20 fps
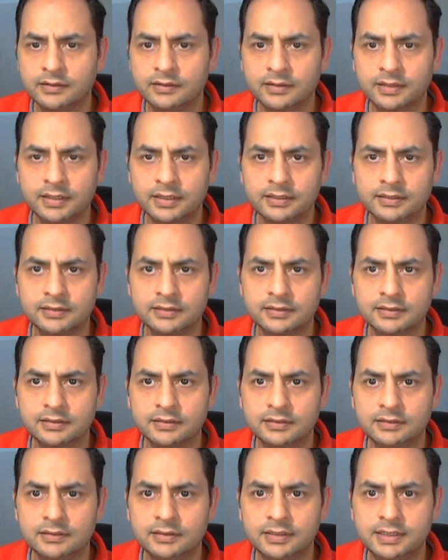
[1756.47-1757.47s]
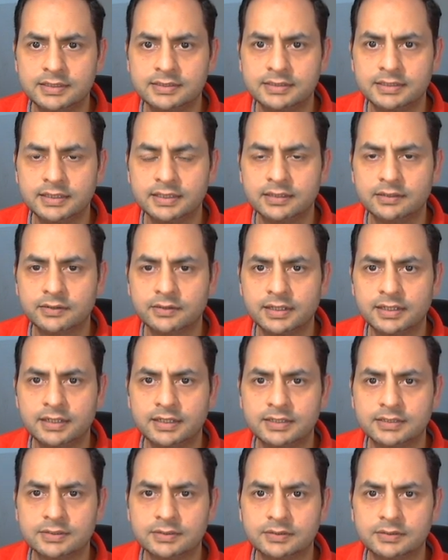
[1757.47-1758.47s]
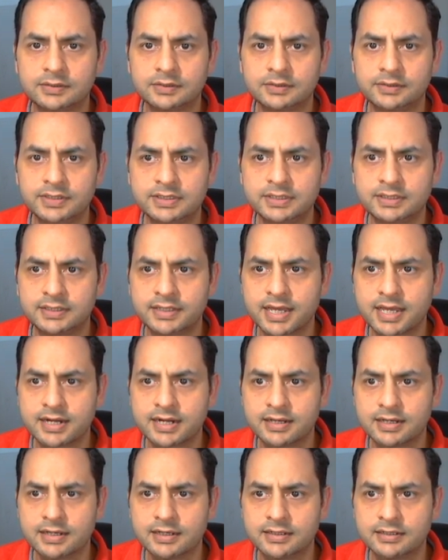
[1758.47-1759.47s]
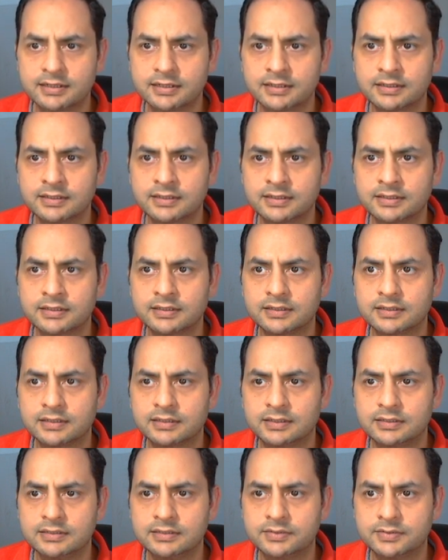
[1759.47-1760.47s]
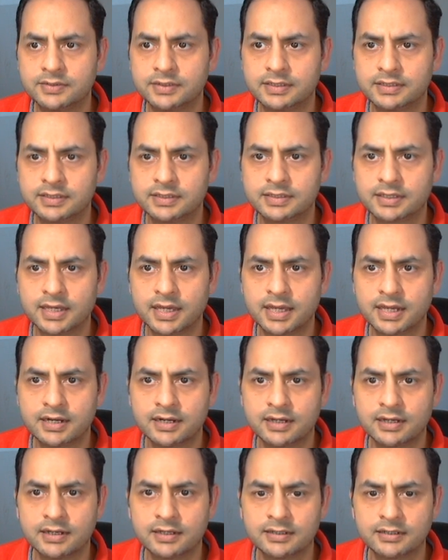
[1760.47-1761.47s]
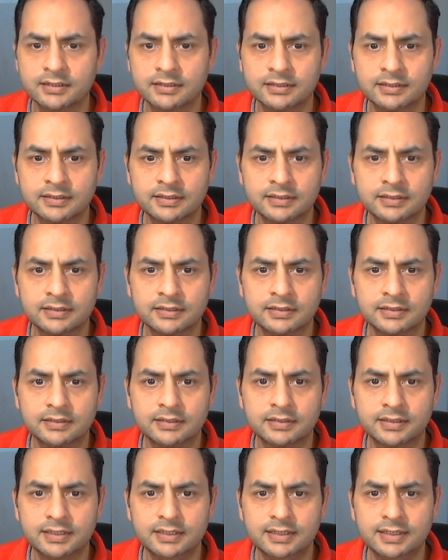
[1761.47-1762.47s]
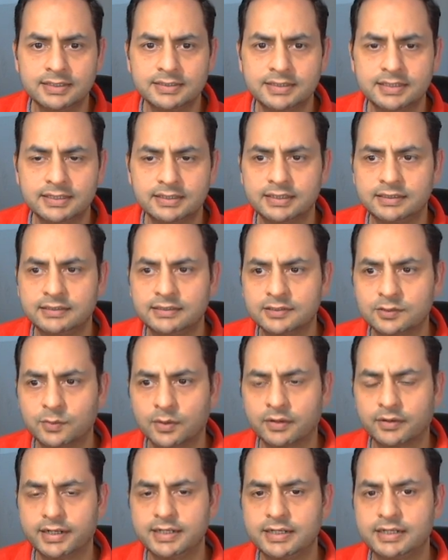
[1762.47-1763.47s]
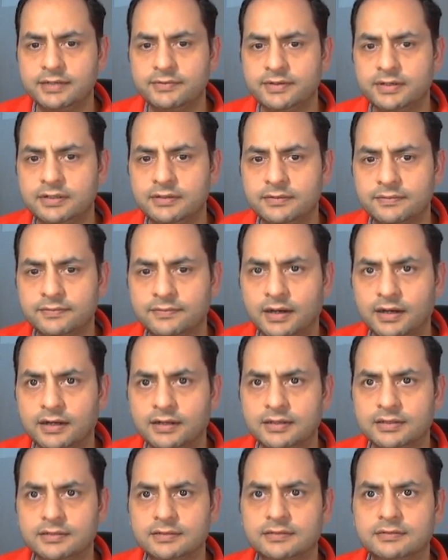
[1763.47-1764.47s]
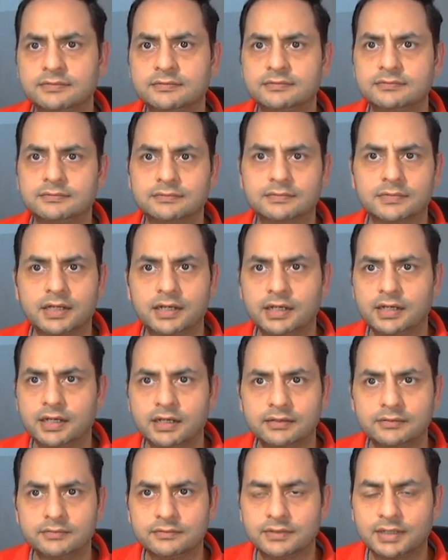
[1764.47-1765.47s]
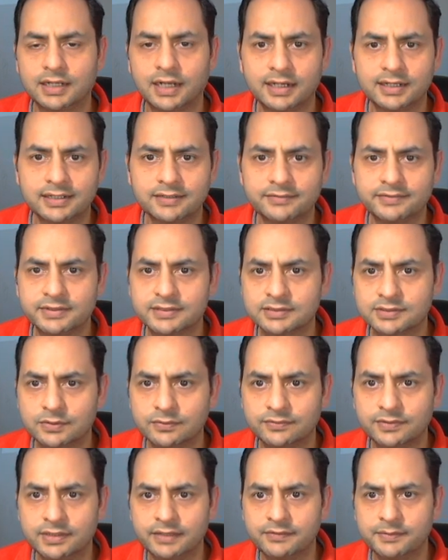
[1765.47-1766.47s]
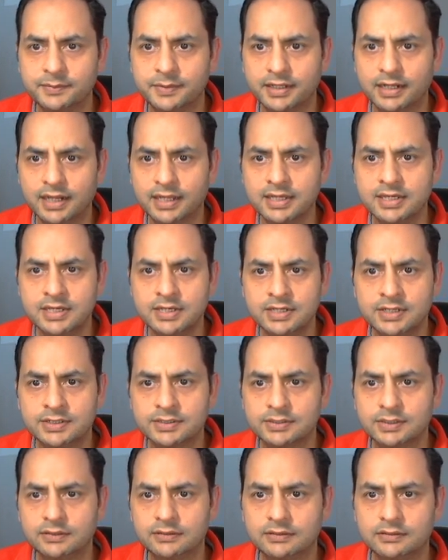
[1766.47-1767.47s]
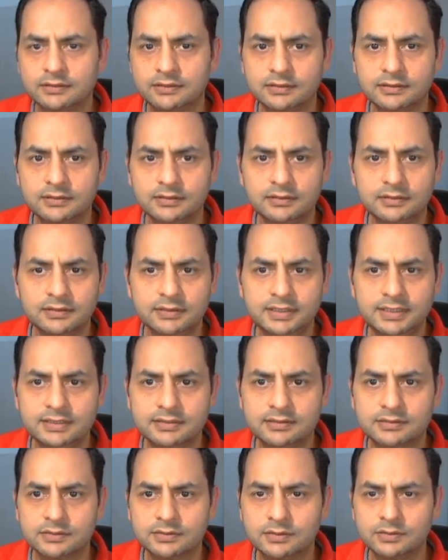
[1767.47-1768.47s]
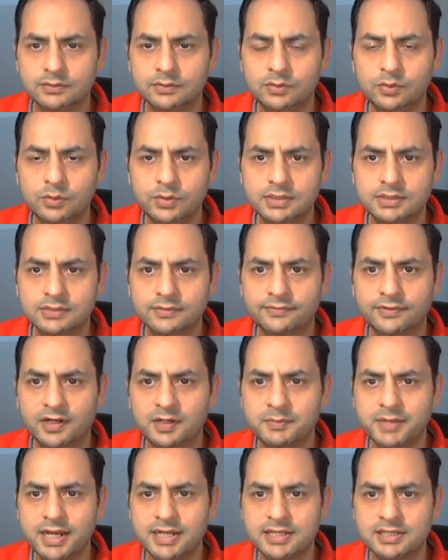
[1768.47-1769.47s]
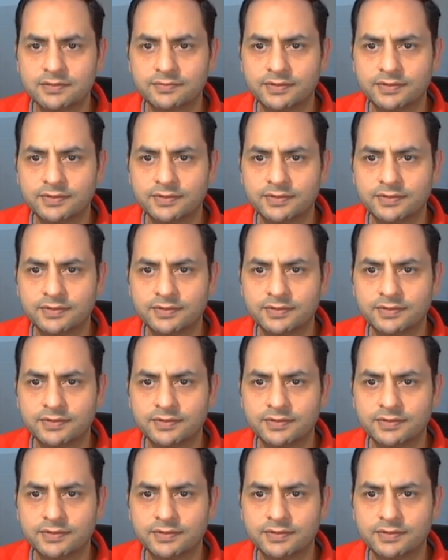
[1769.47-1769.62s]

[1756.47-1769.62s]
Okay, let's say okay, let's go with the region Canada, country Canada. Okay, let's take this one, right? Dividend fund. I like dividends. Hopefully everybody like. So so who is the fund manager?